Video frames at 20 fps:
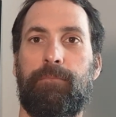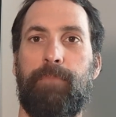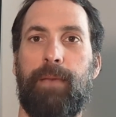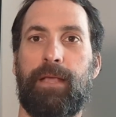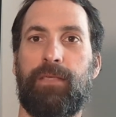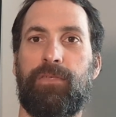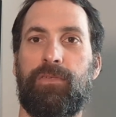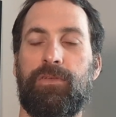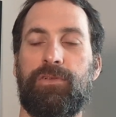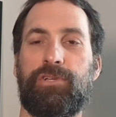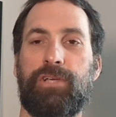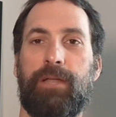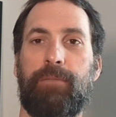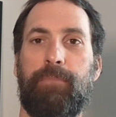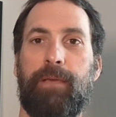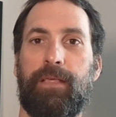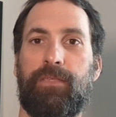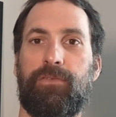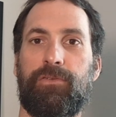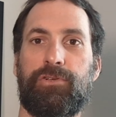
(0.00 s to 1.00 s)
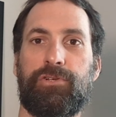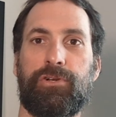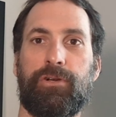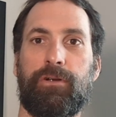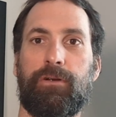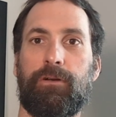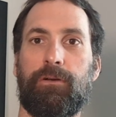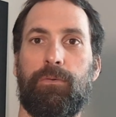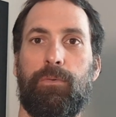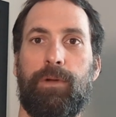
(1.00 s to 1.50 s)
message on
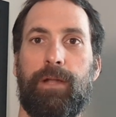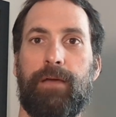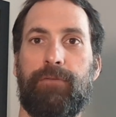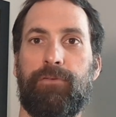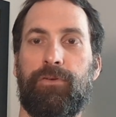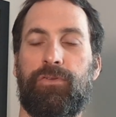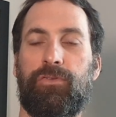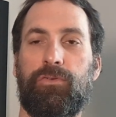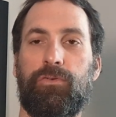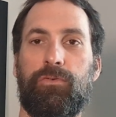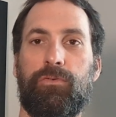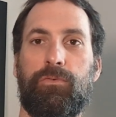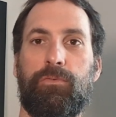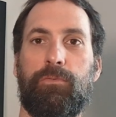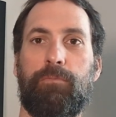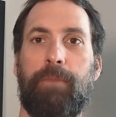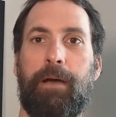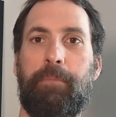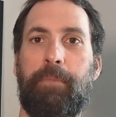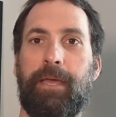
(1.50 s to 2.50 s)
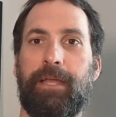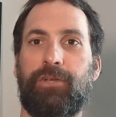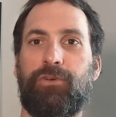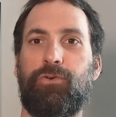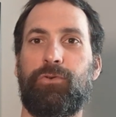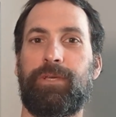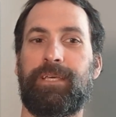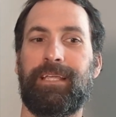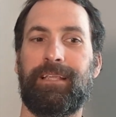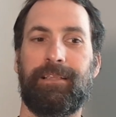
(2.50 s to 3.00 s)
Messenger or whatever to my man
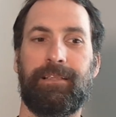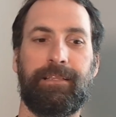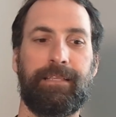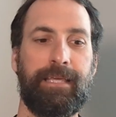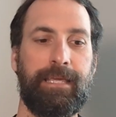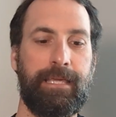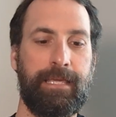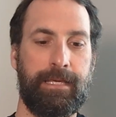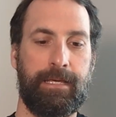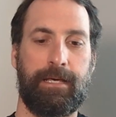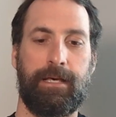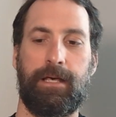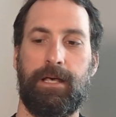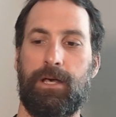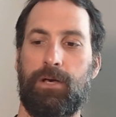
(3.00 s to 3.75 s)
Kutakilla Lee,